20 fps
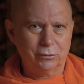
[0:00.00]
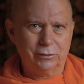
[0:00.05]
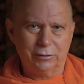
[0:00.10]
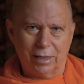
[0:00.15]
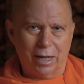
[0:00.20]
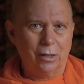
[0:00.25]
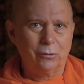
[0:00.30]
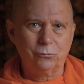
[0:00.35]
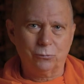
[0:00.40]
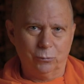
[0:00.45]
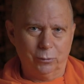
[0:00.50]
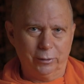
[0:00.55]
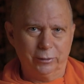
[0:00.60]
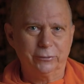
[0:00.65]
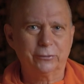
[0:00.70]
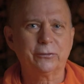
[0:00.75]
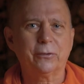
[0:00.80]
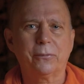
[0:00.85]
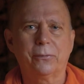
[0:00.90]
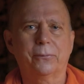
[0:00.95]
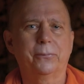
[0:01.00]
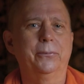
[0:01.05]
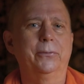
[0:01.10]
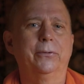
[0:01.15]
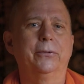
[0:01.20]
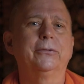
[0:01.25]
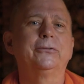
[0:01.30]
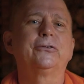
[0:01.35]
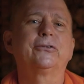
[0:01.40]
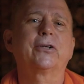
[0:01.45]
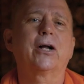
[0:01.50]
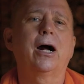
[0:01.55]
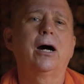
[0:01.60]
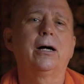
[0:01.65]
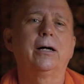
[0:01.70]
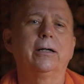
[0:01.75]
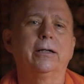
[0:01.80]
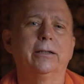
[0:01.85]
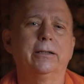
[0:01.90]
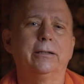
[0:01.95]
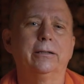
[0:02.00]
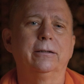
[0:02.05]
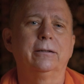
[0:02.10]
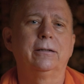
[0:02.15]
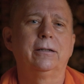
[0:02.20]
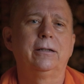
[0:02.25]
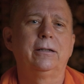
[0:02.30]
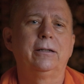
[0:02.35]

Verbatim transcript: downwards through the sky.